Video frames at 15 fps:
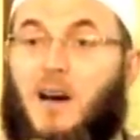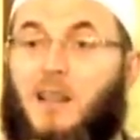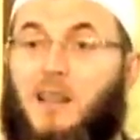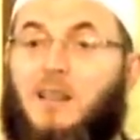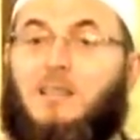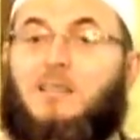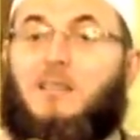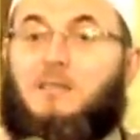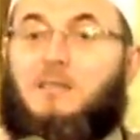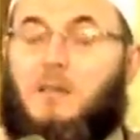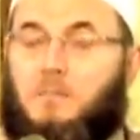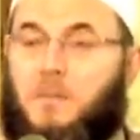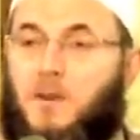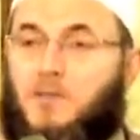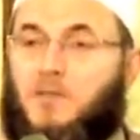unless if the
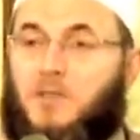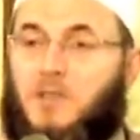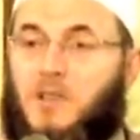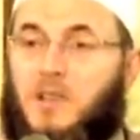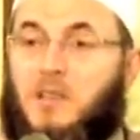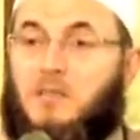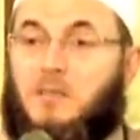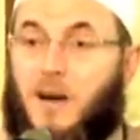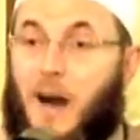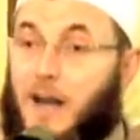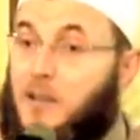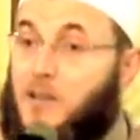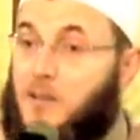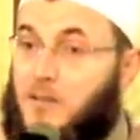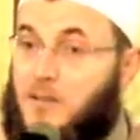person is
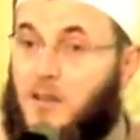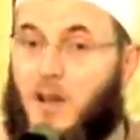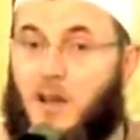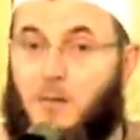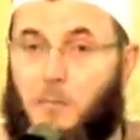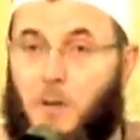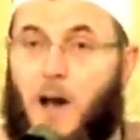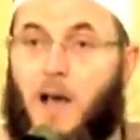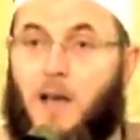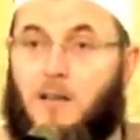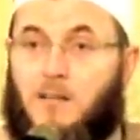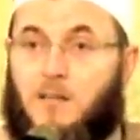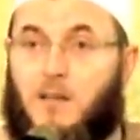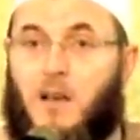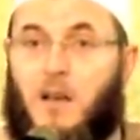righteous and
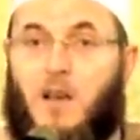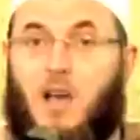pious.